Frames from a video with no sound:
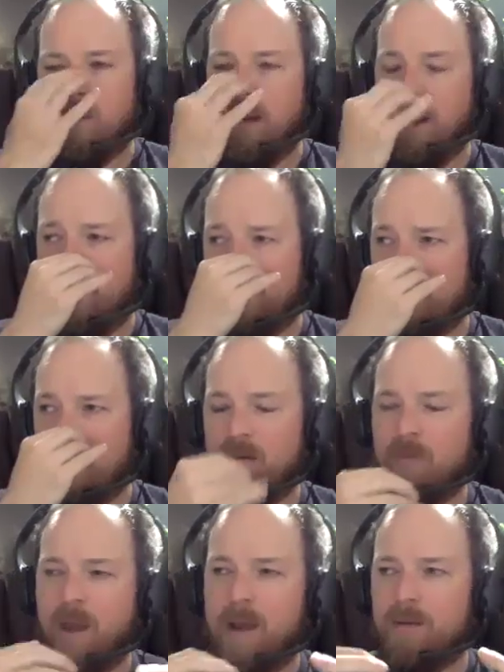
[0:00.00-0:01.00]
them,
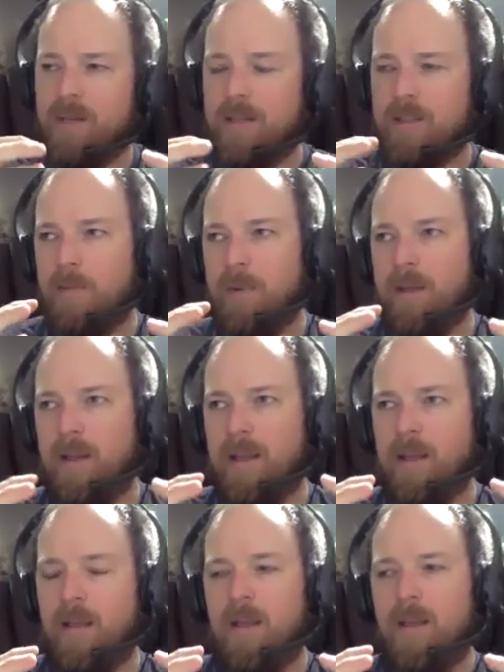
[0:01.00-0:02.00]
and rattlesnake
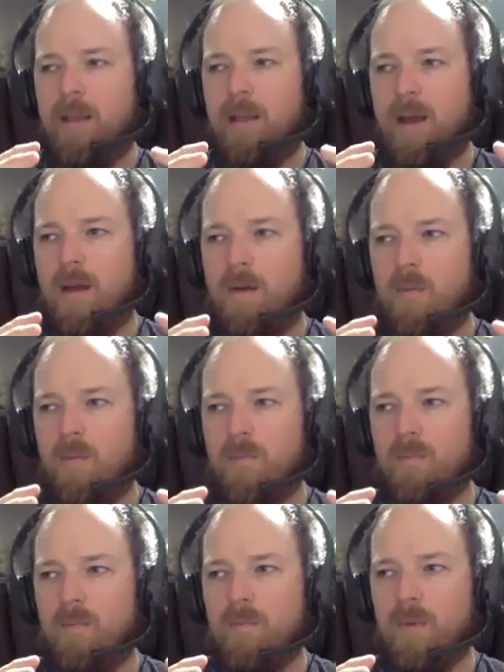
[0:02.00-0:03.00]
typically um,
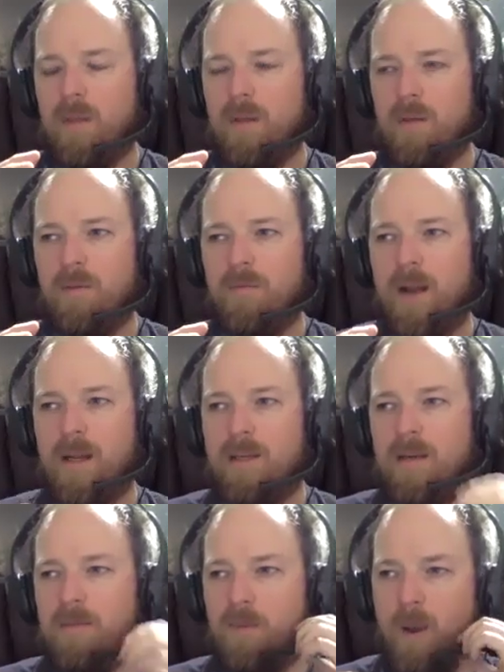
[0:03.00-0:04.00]
you'll find it
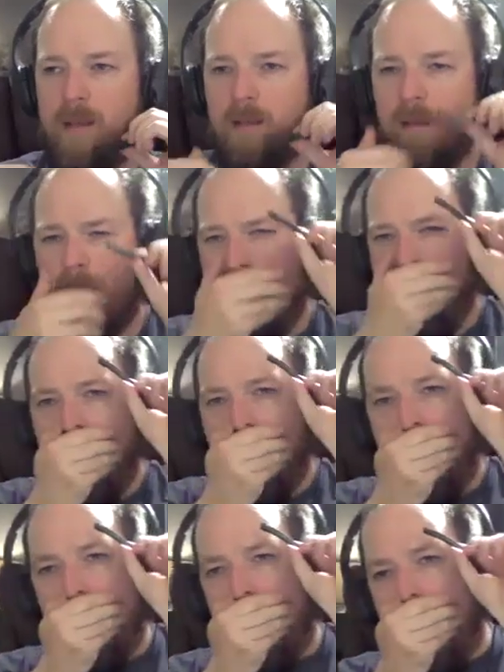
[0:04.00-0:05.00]
in different ways.
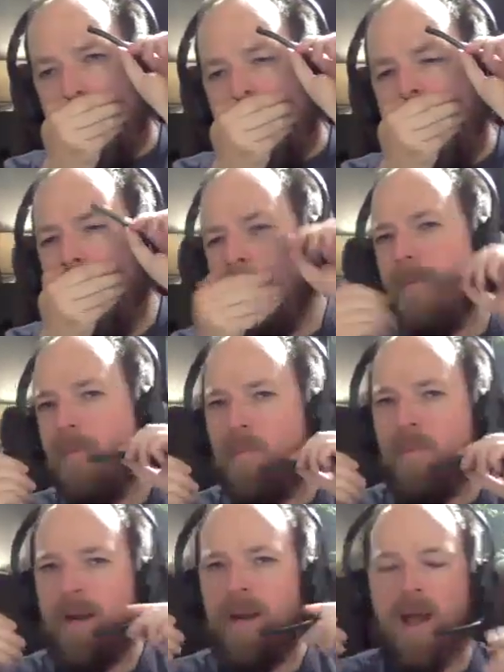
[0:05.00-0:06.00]

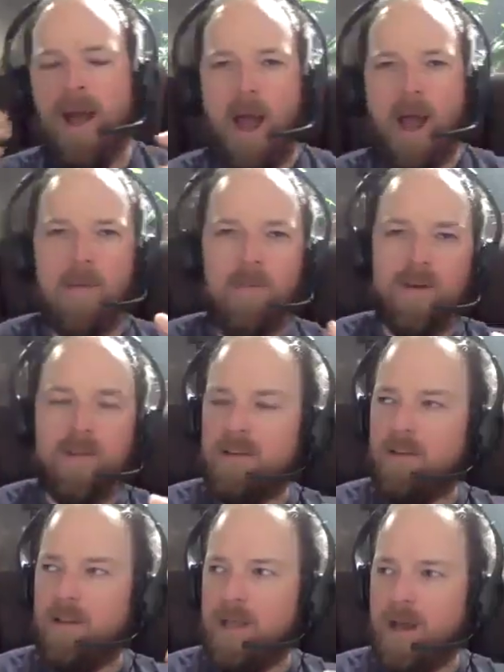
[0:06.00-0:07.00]
But I
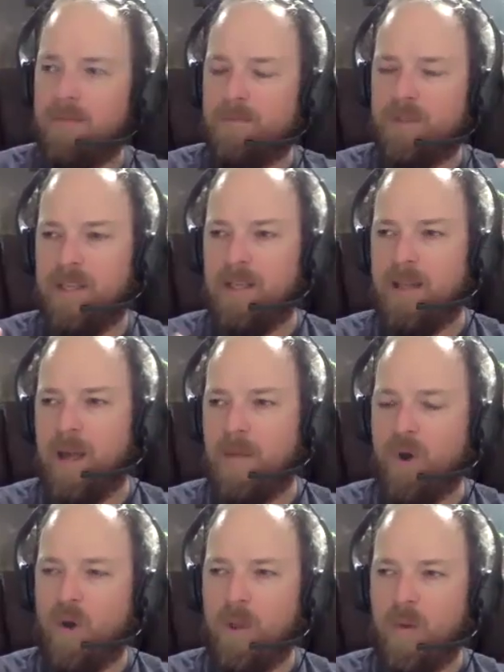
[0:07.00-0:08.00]
particularly love seeing that
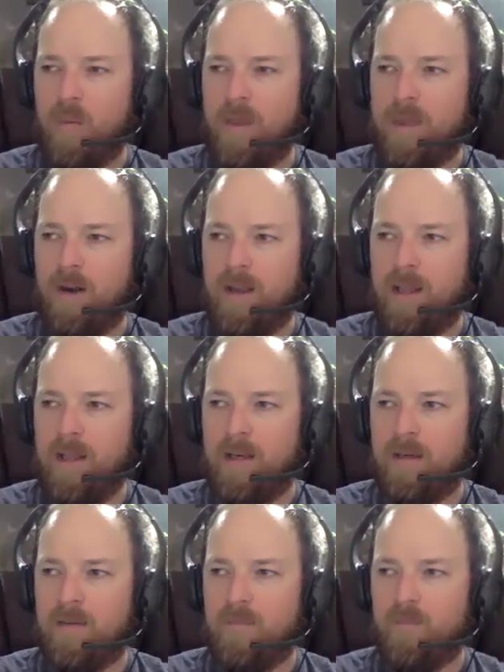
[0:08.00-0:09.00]
moment when they're
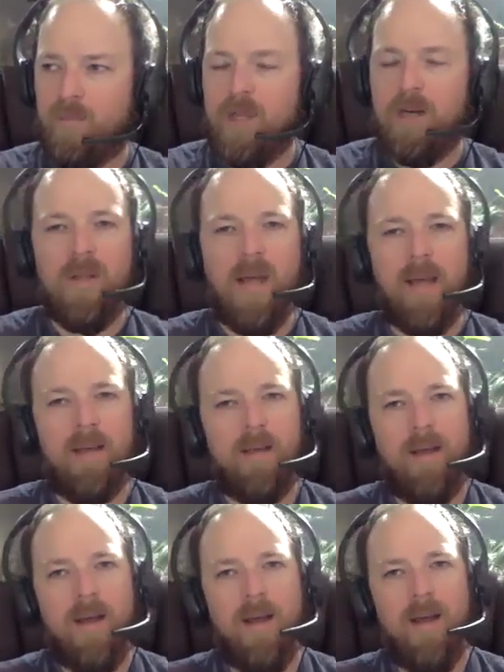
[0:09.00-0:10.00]
in, like
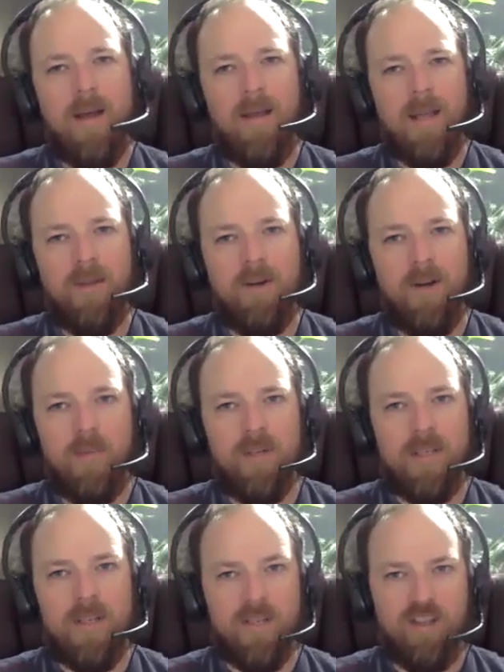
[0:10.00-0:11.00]

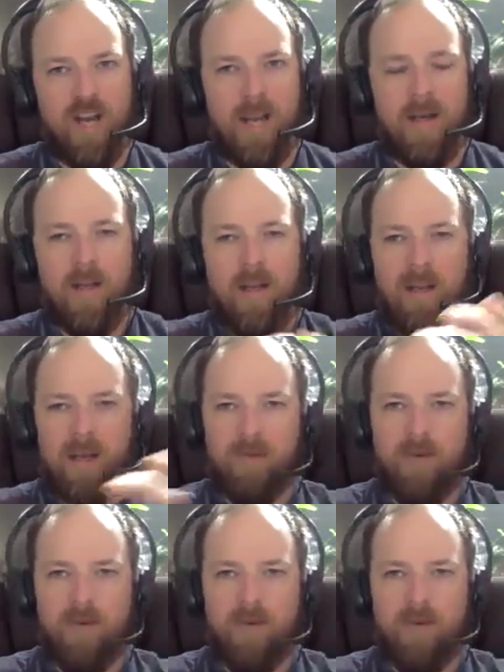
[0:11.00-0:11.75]
30% shade, like